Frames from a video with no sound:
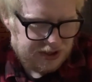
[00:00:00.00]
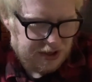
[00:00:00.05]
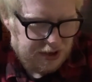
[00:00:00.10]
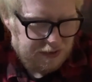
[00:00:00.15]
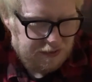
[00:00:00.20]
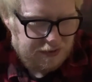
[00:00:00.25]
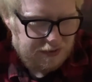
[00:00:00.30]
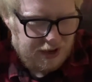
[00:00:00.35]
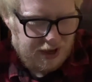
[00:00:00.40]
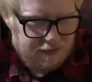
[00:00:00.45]

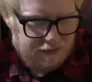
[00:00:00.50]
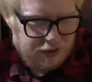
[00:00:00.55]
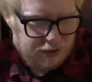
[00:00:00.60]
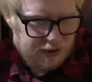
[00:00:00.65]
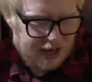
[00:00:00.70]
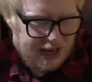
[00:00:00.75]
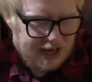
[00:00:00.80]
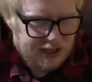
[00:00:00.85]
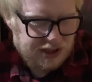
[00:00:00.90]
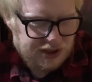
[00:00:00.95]
of
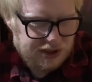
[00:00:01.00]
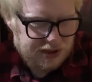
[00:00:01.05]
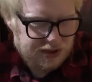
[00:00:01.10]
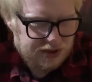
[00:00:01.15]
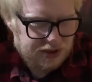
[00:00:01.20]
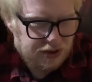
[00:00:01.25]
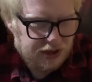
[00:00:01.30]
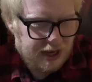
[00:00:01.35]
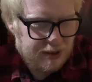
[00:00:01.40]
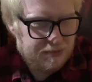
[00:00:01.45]
Vocation's
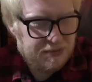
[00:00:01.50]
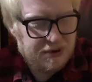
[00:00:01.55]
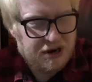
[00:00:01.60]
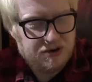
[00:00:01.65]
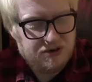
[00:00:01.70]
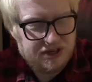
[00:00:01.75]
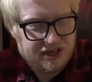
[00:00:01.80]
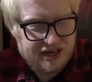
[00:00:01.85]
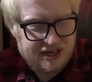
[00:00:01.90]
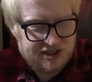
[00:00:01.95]
sort of like
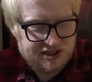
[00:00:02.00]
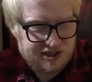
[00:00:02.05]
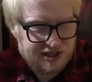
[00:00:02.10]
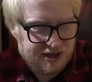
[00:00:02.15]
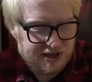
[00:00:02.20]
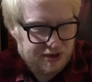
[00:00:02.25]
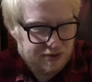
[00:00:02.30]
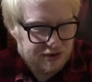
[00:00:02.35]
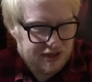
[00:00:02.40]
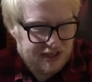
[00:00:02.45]
Barrel Age
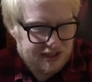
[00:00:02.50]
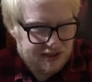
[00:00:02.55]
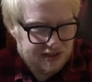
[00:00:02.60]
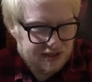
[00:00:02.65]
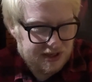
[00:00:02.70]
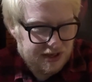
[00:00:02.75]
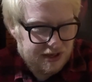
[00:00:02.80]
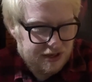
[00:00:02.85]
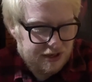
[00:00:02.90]
series,